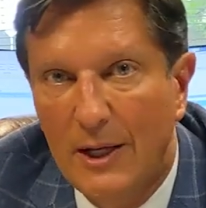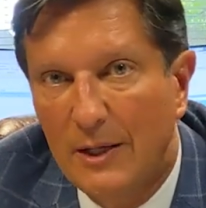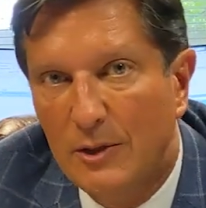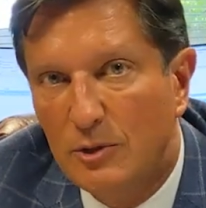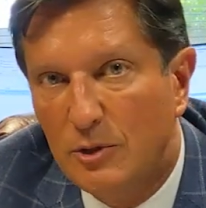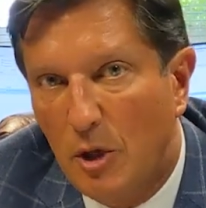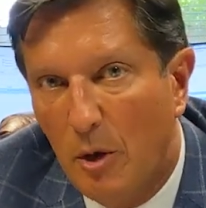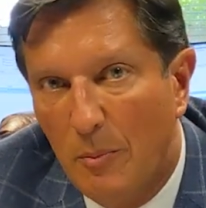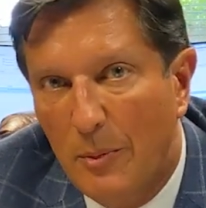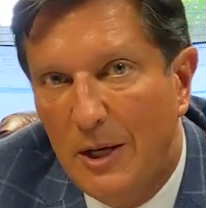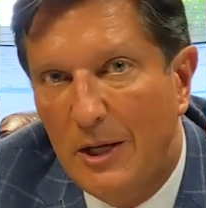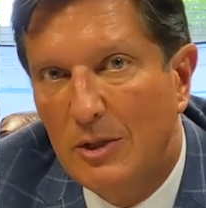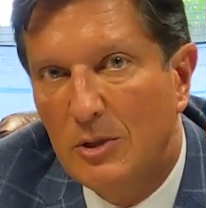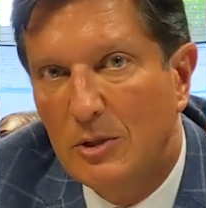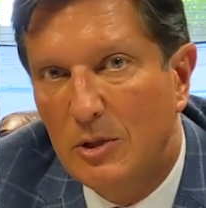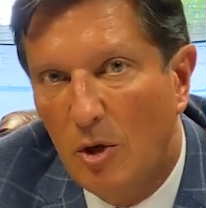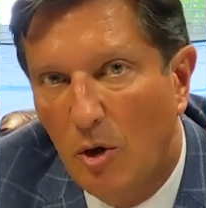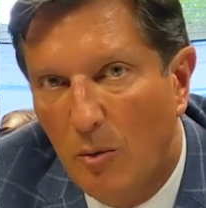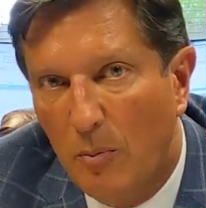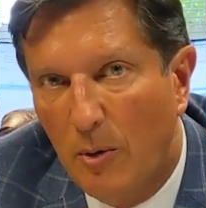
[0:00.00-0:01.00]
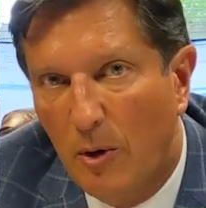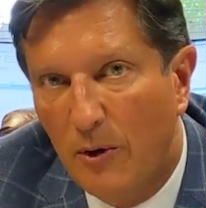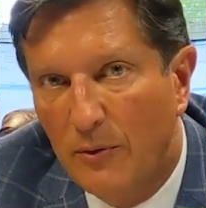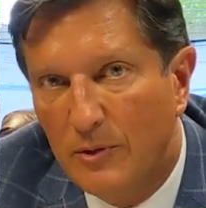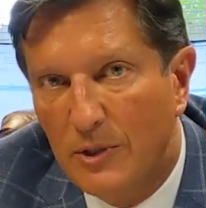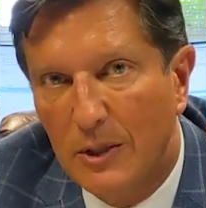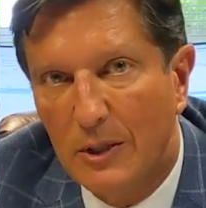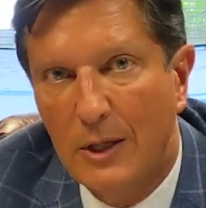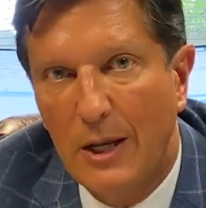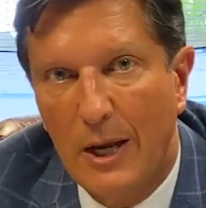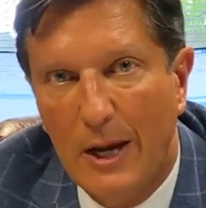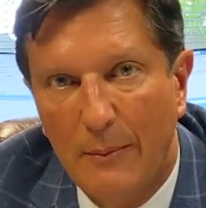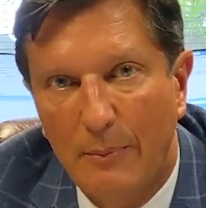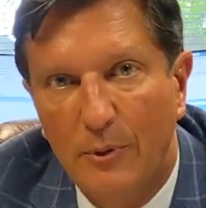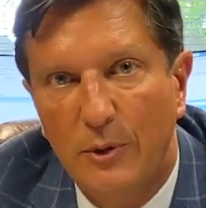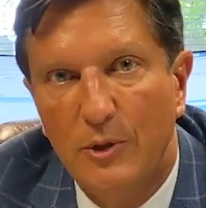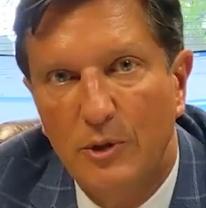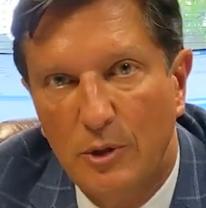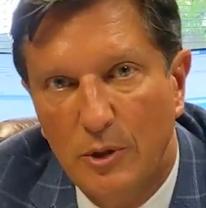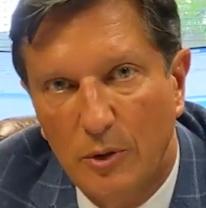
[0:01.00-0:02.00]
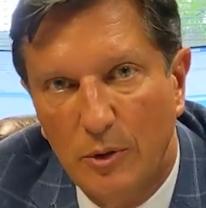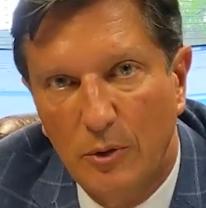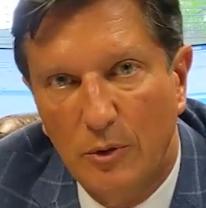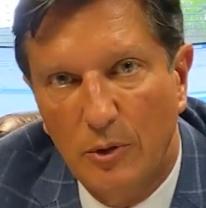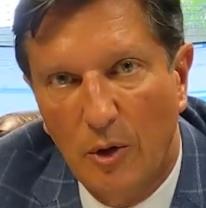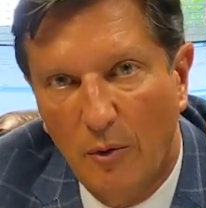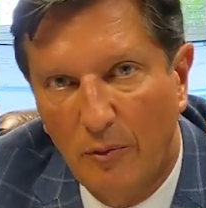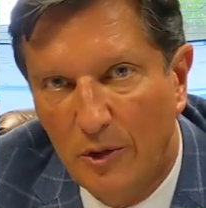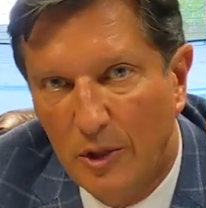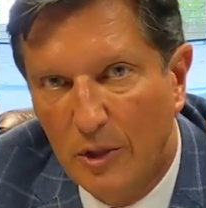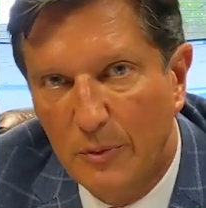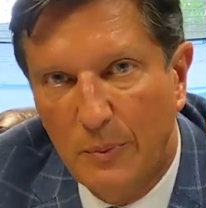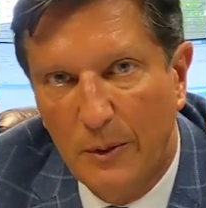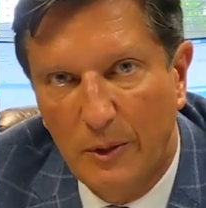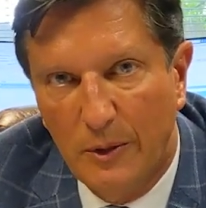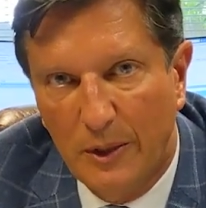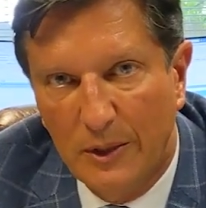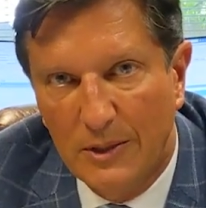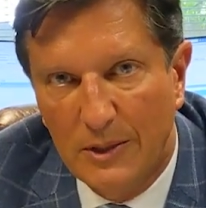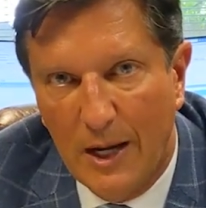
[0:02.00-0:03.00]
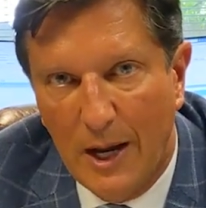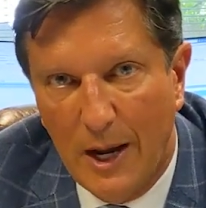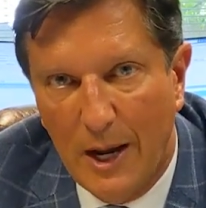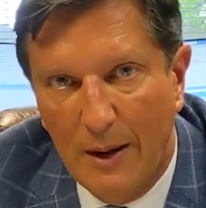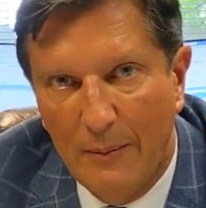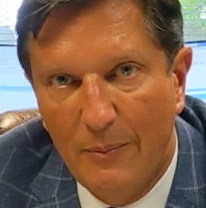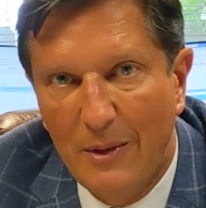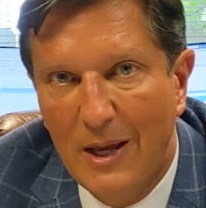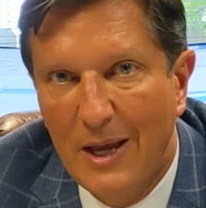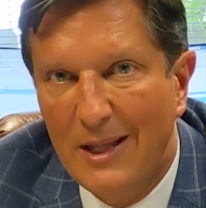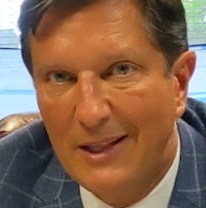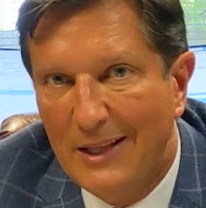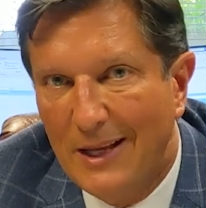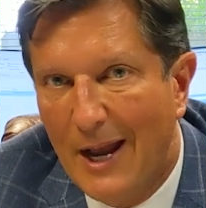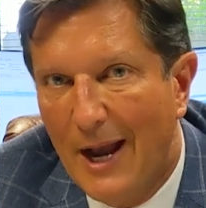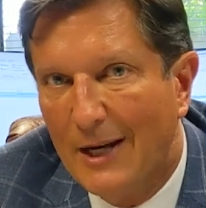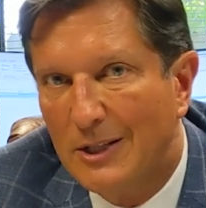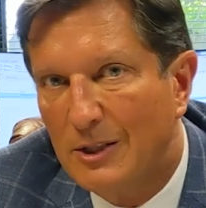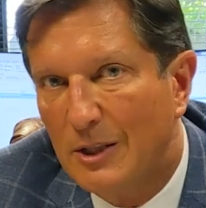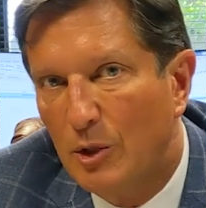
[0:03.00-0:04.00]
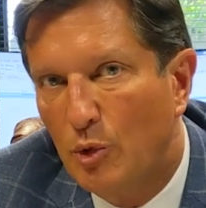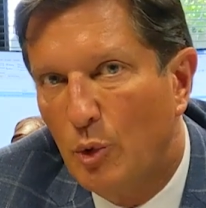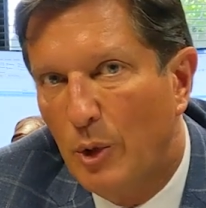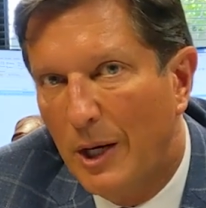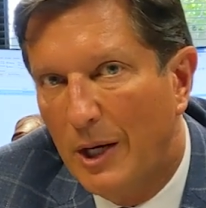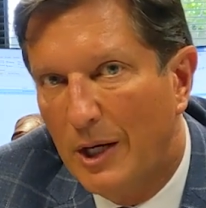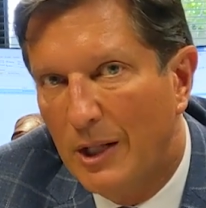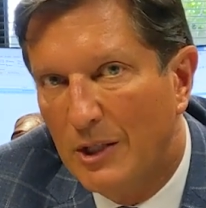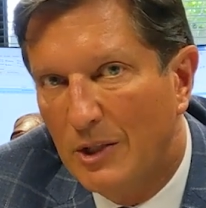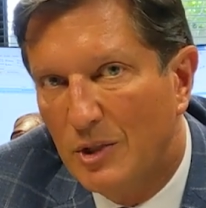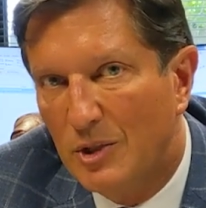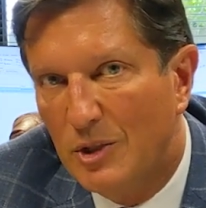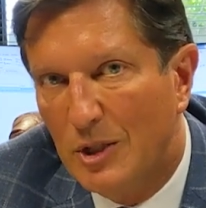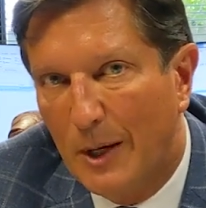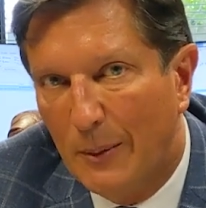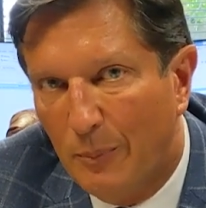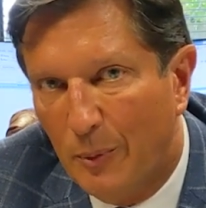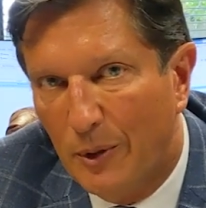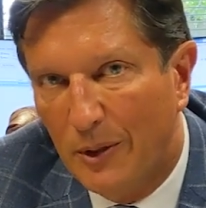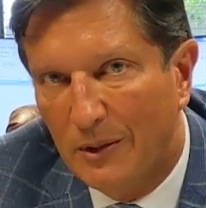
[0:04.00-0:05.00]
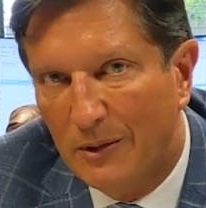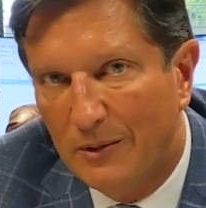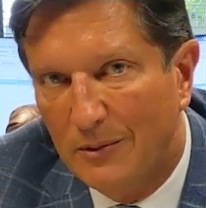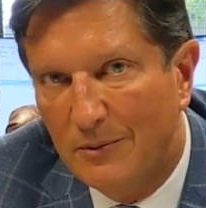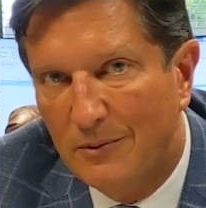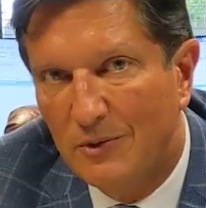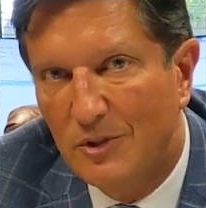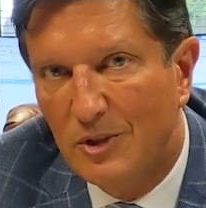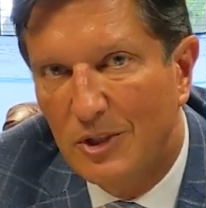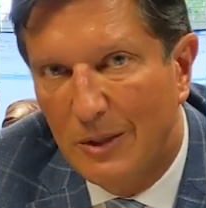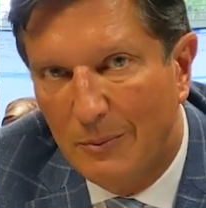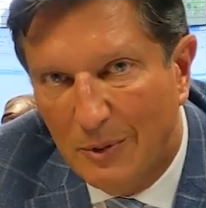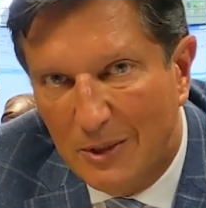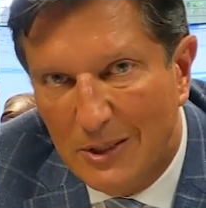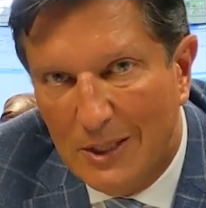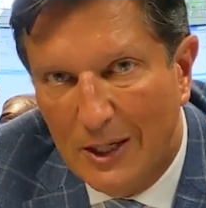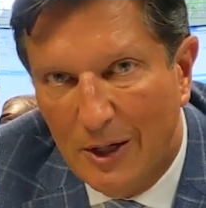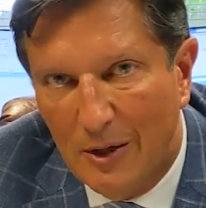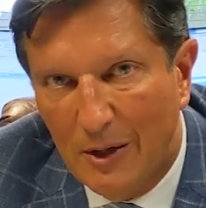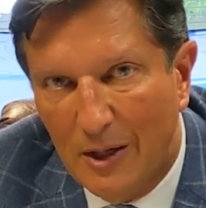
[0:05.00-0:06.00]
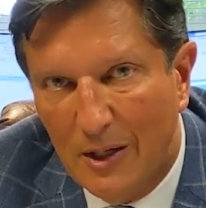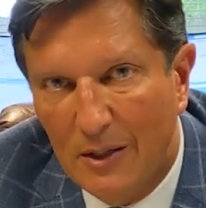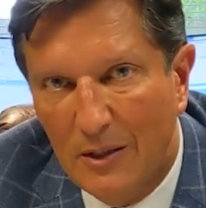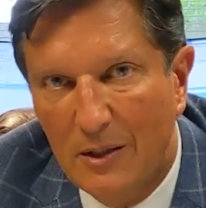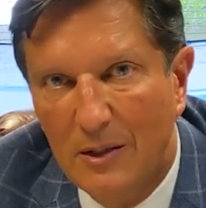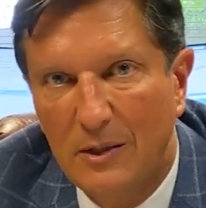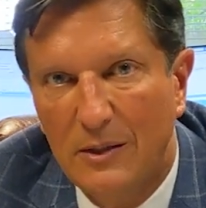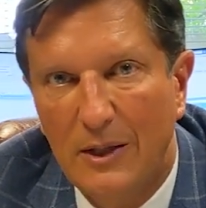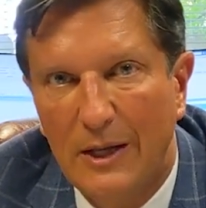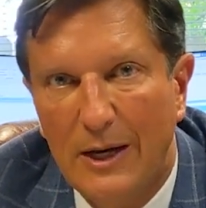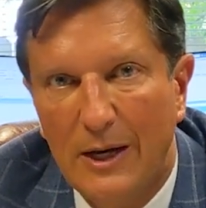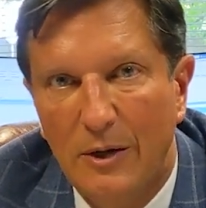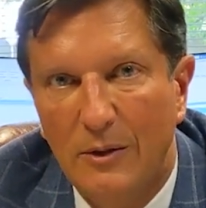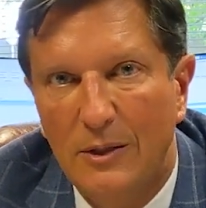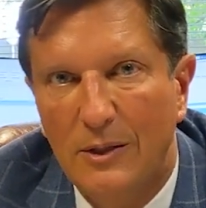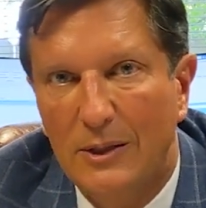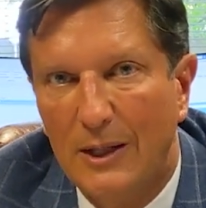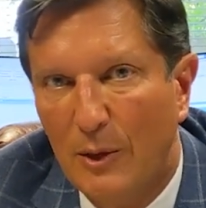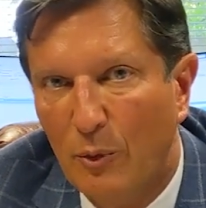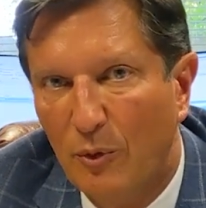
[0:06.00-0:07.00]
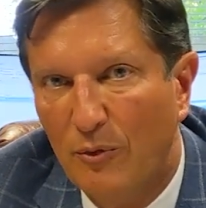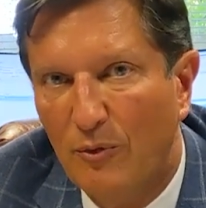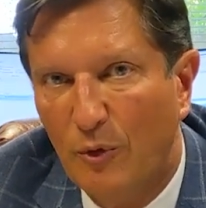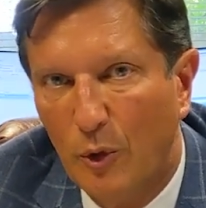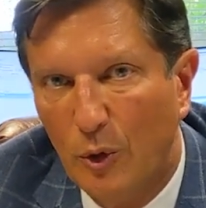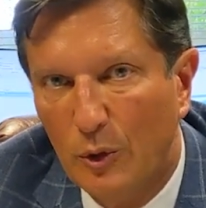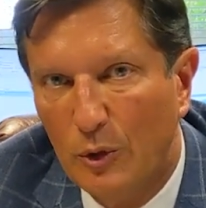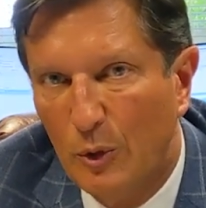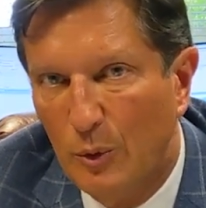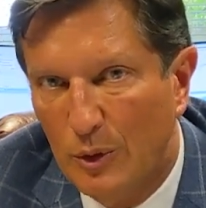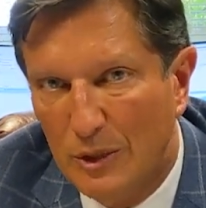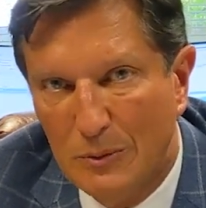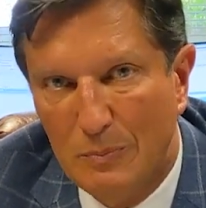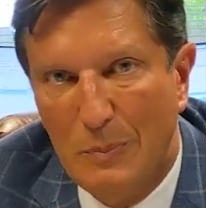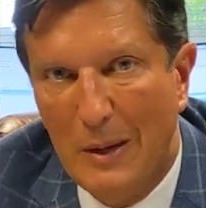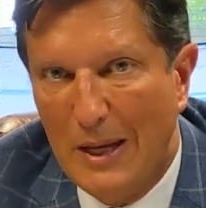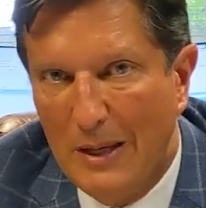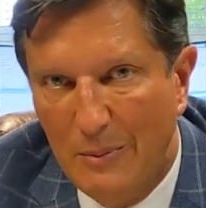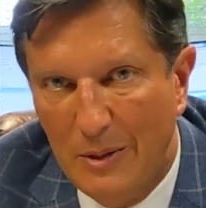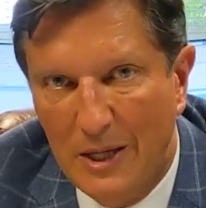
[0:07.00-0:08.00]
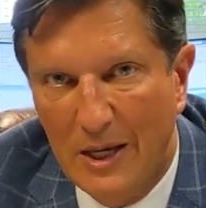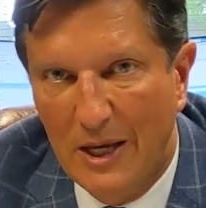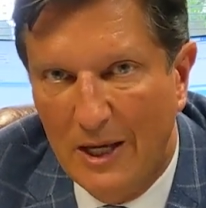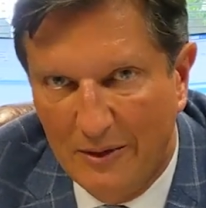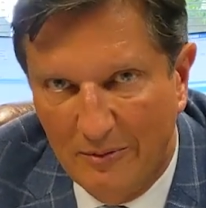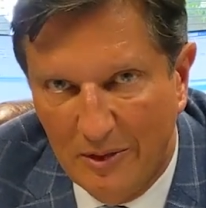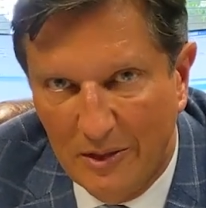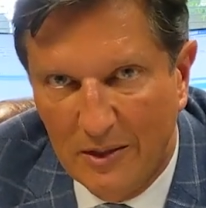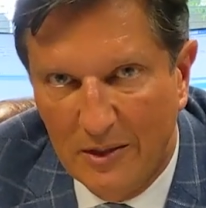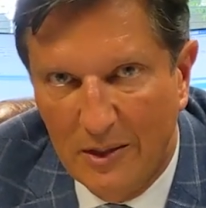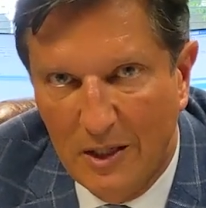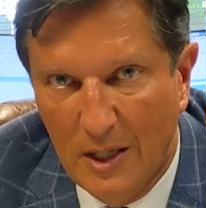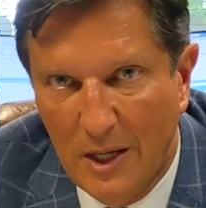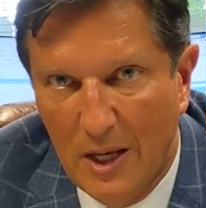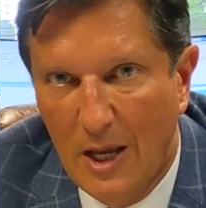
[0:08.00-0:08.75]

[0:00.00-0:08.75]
So many stillbirths at Camp Lejeune over this period of time, they actually created a separate cemetery there that they referred to as baby heaven.